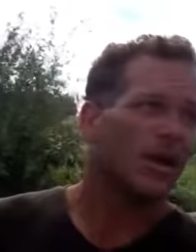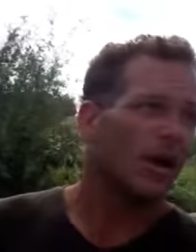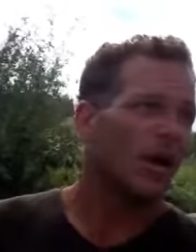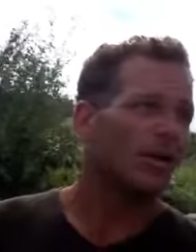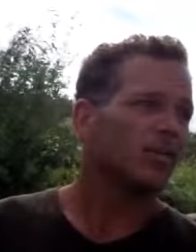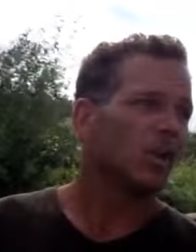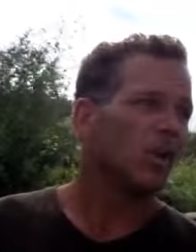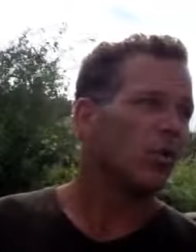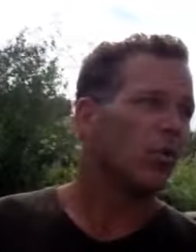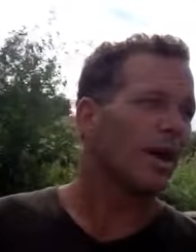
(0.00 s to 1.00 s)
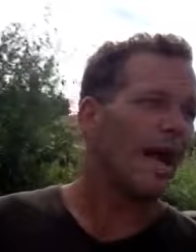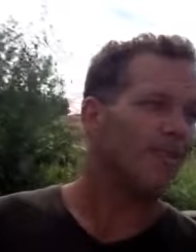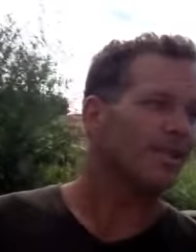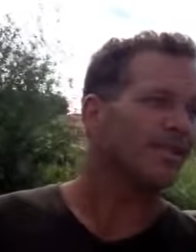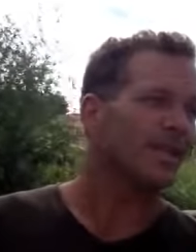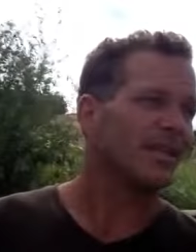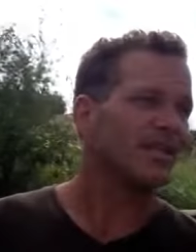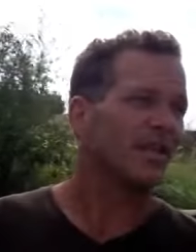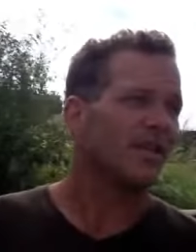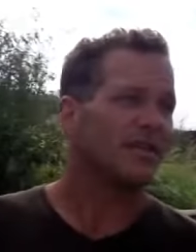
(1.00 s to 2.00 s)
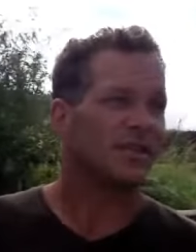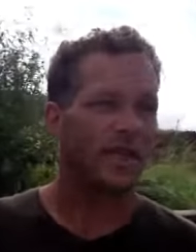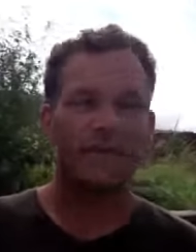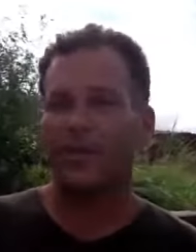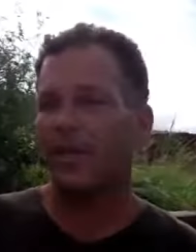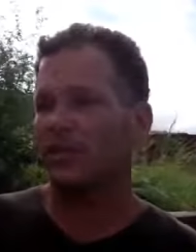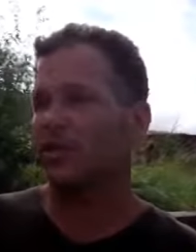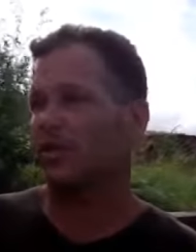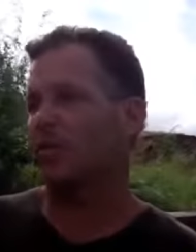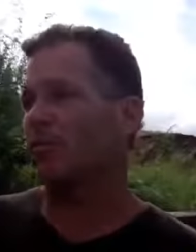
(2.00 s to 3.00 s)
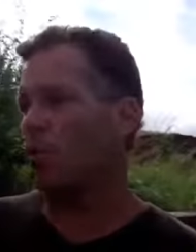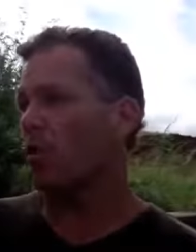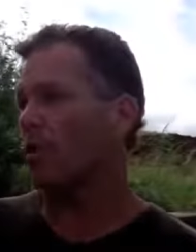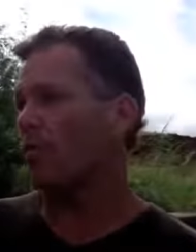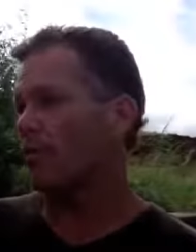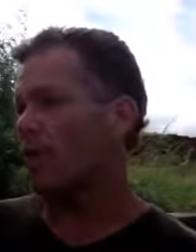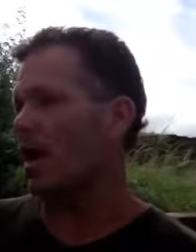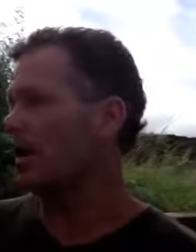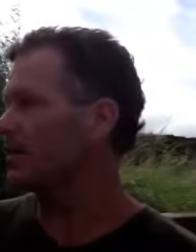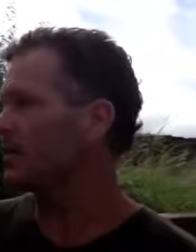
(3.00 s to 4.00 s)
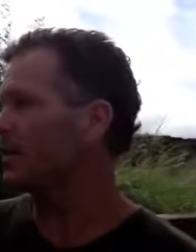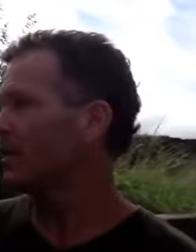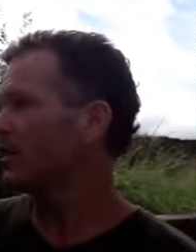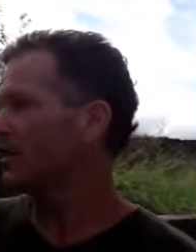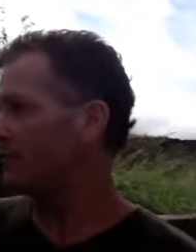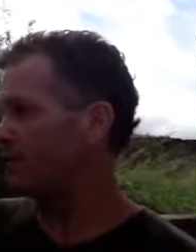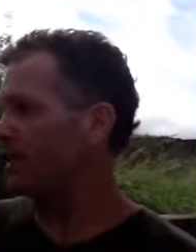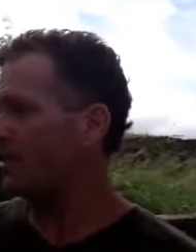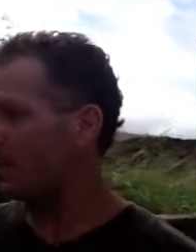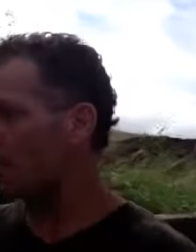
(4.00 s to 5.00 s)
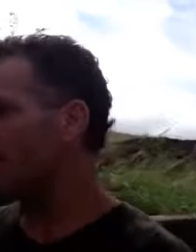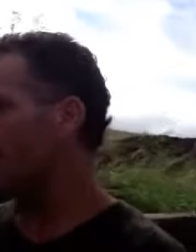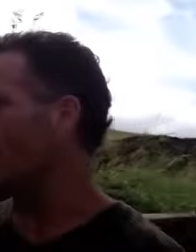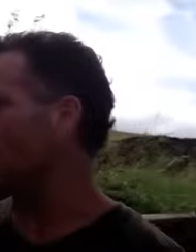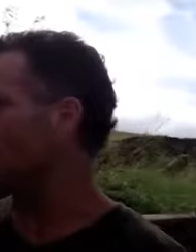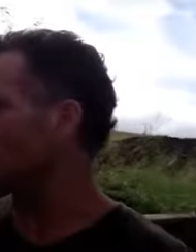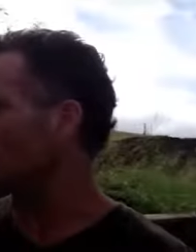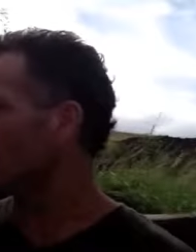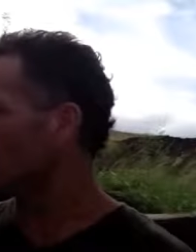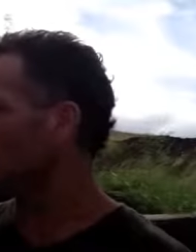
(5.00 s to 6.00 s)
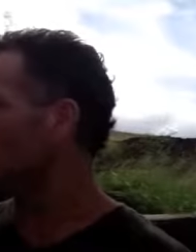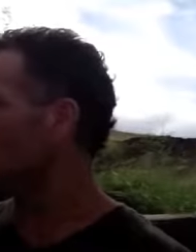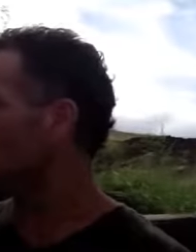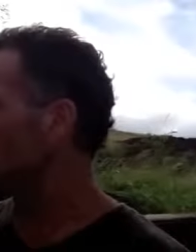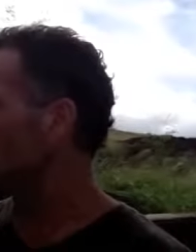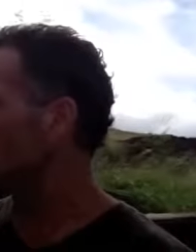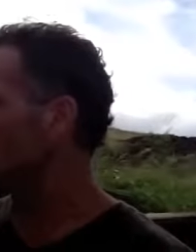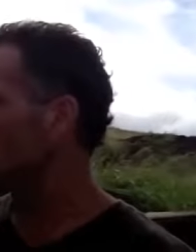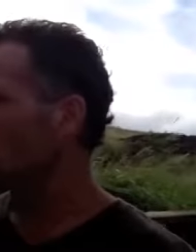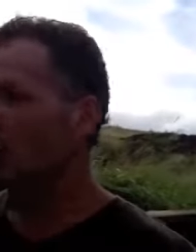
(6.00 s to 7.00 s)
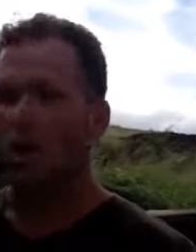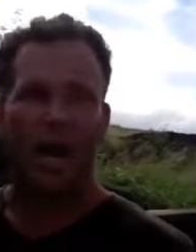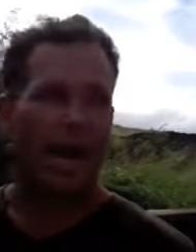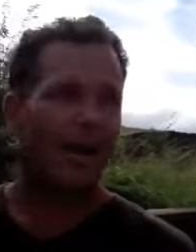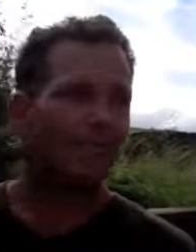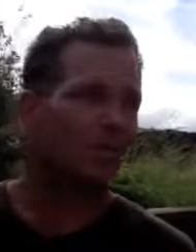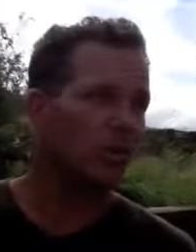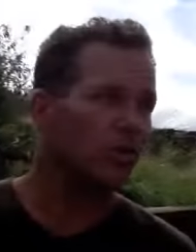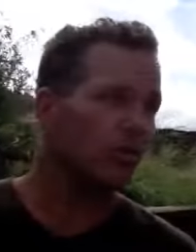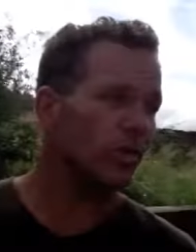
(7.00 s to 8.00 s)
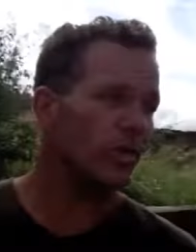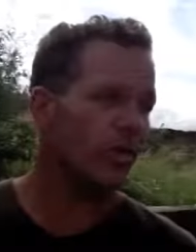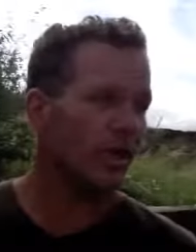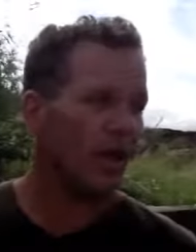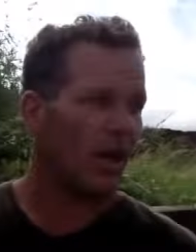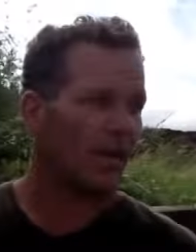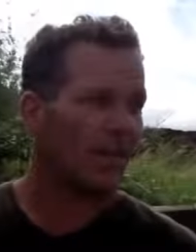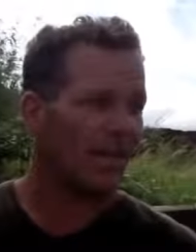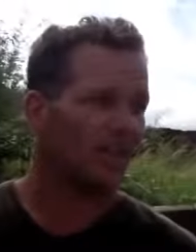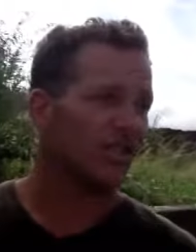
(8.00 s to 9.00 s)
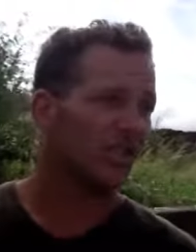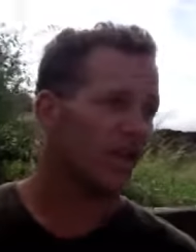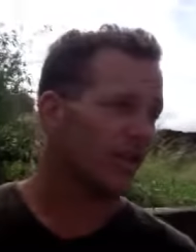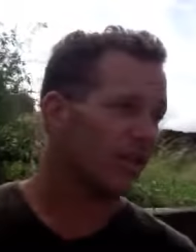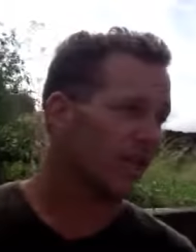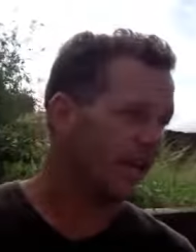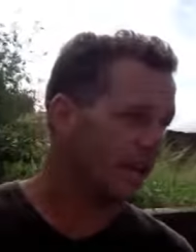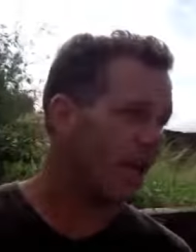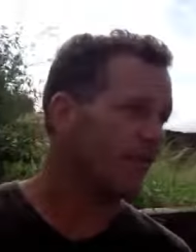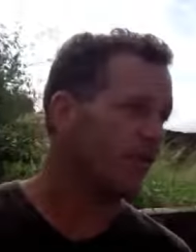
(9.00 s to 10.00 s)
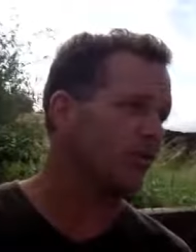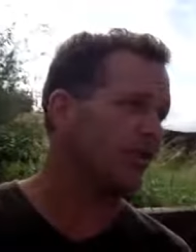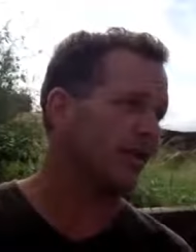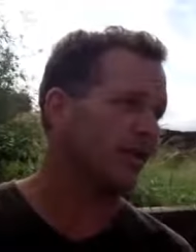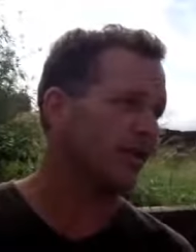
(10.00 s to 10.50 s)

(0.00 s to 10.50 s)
Um, so what happens is the same things that are important for us to feed that our plants that are going to give us the nutrients are absolutely um, necessarily in composting.